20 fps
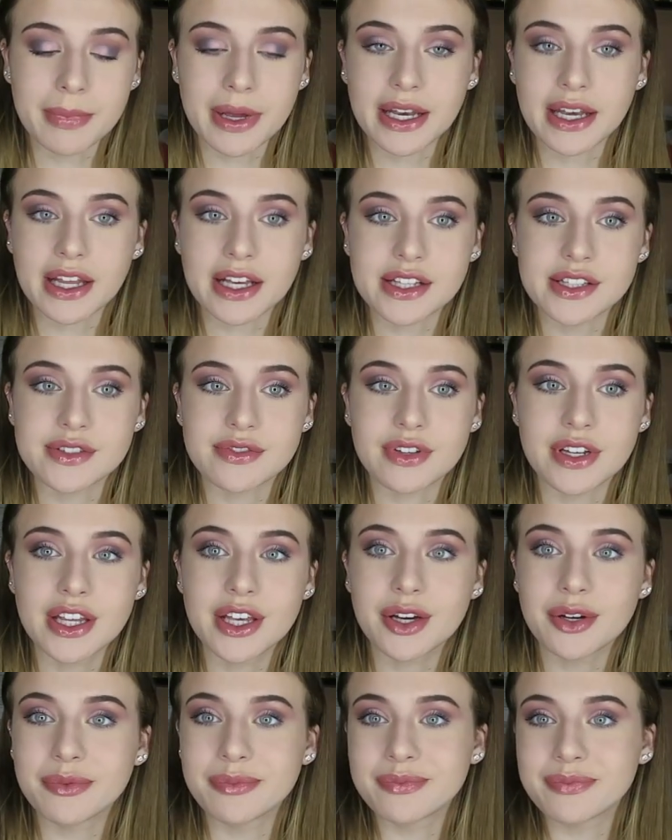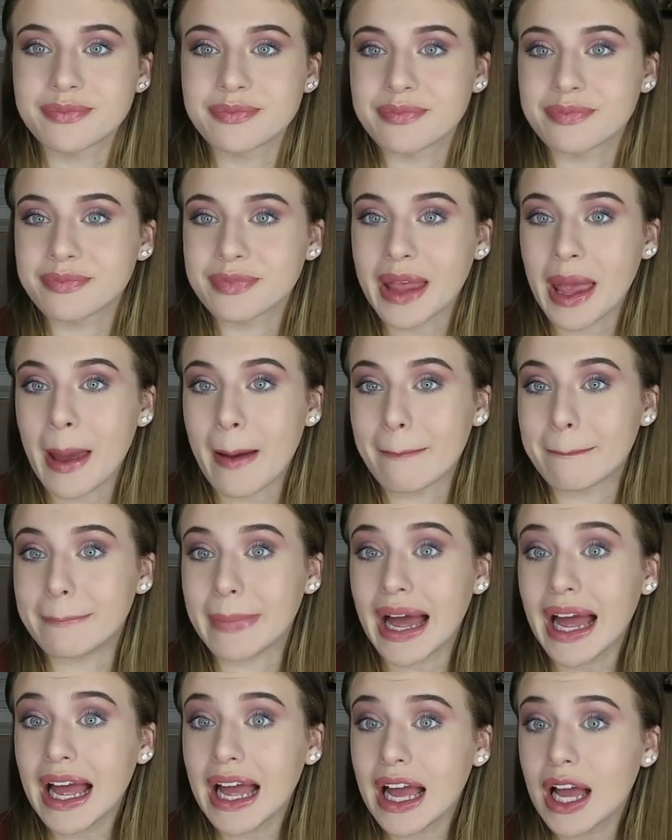my next video.
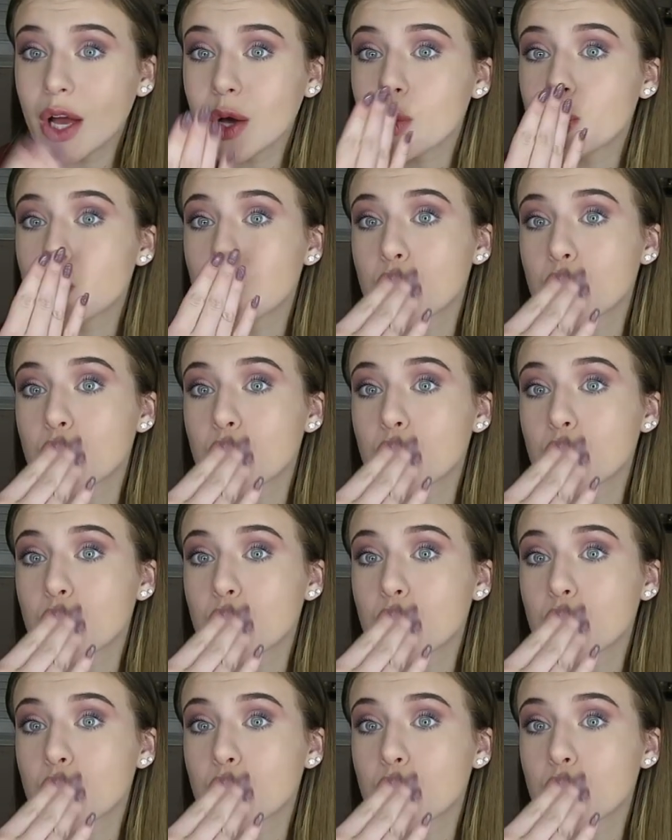Bye!